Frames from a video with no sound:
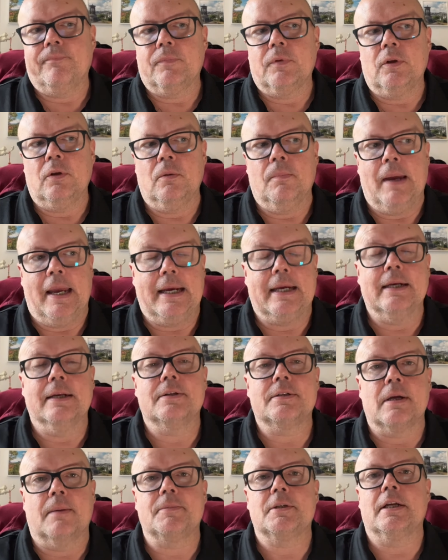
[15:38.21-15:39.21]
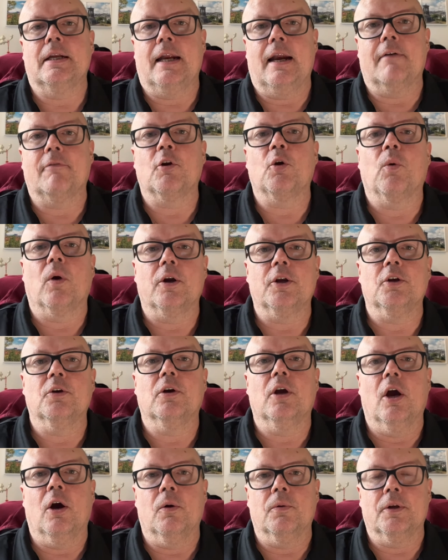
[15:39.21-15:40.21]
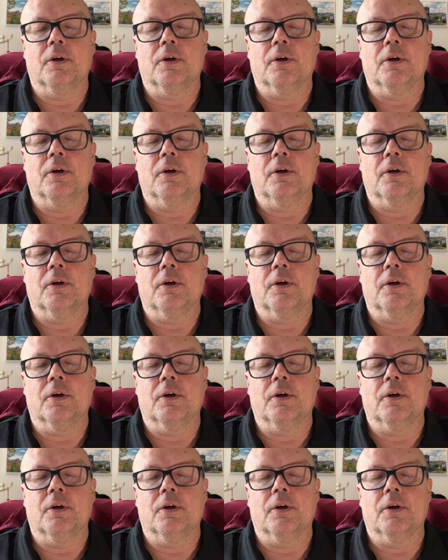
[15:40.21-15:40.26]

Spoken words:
you make an assumption that everywhere you go,